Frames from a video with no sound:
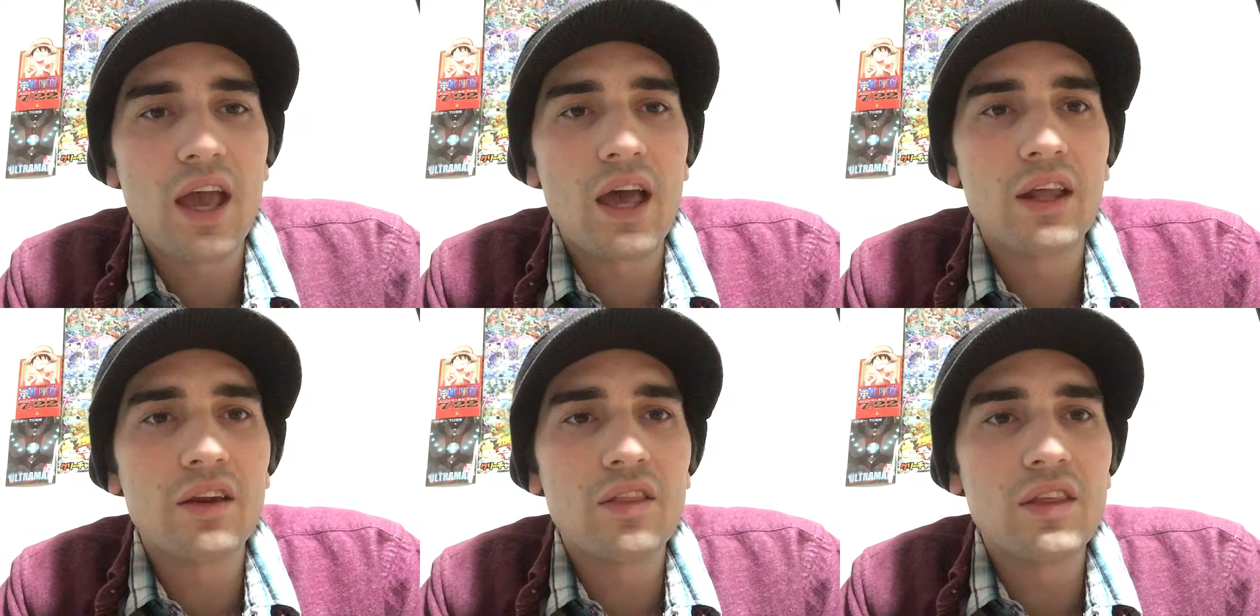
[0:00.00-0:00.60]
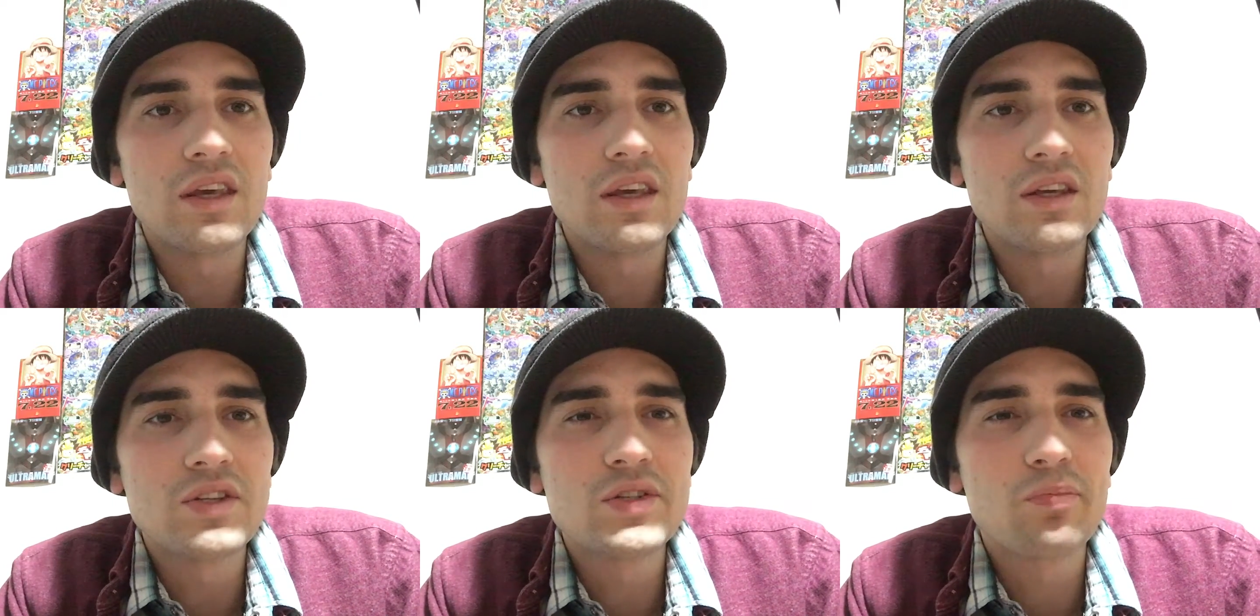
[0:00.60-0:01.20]
and
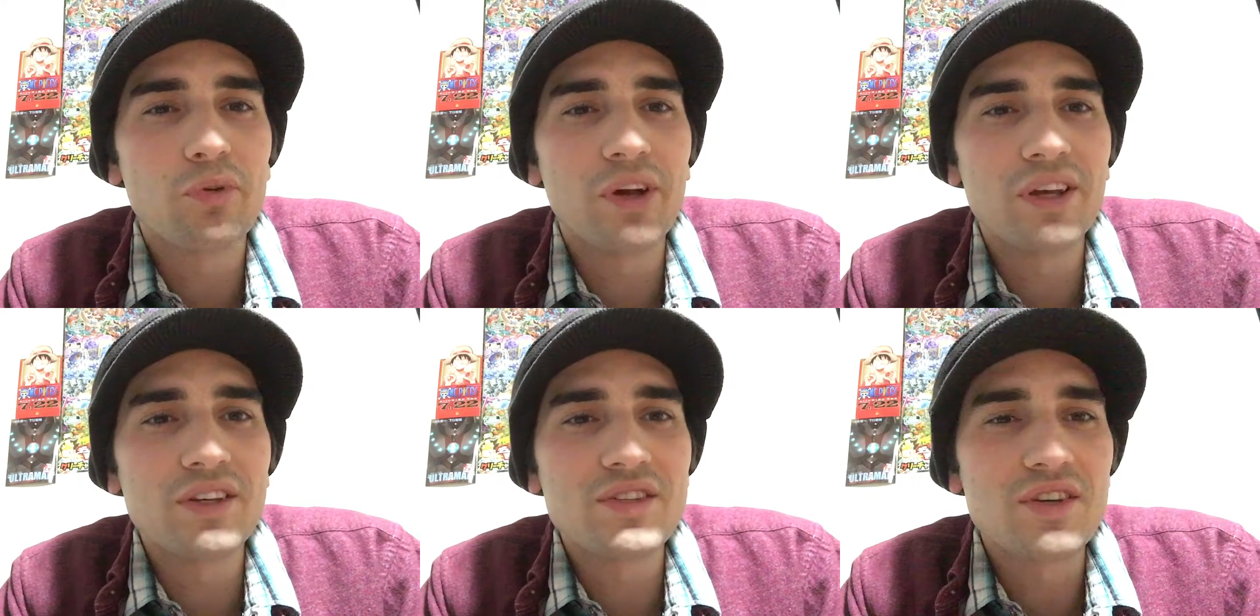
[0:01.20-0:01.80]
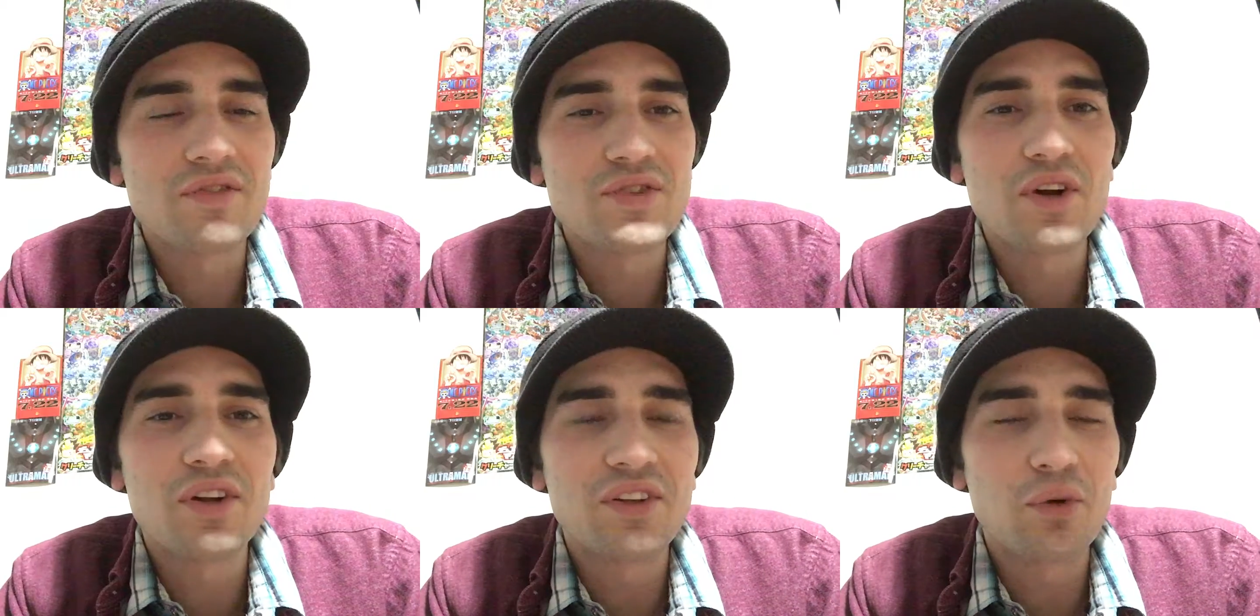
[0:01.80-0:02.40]
the springs have started